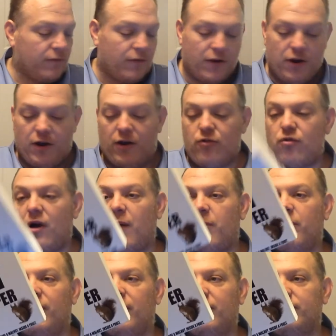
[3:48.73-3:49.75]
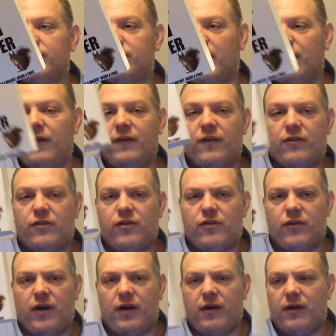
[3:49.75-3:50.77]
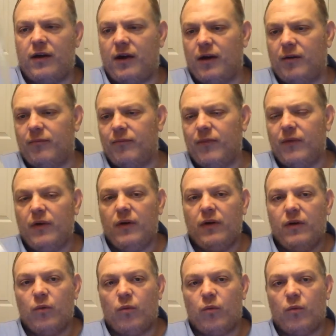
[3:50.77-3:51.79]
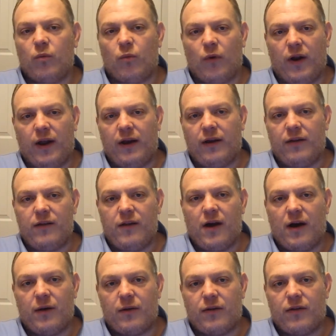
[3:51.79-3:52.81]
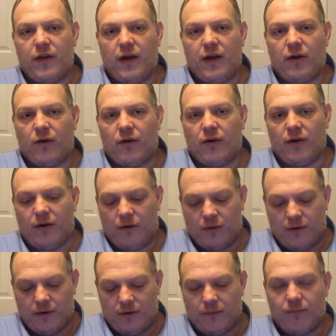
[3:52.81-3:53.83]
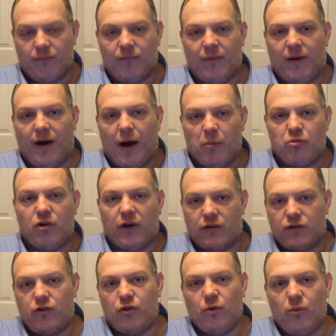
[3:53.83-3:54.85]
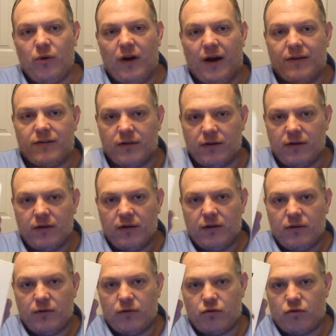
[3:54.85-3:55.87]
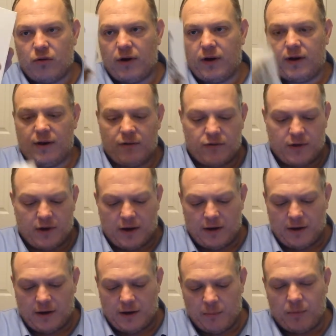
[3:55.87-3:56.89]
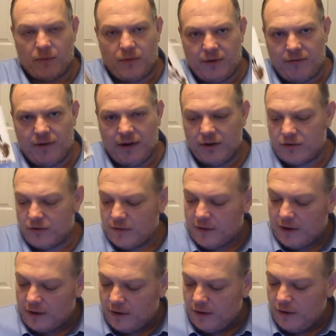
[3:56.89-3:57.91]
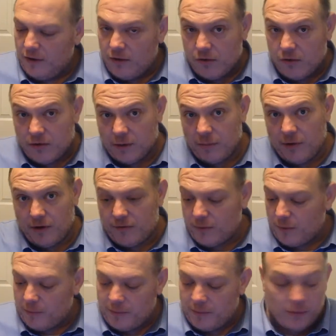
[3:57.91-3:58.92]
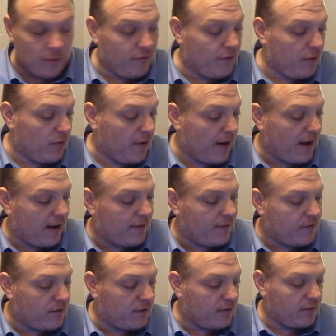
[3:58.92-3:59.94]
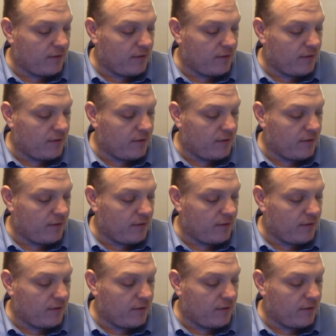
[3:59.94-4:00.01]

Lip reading: The Nut Dropper. I think this is a ring and nut thing, or a object to nut trick, and it's got a couple DVDs in there. So let me know if you want me to review that.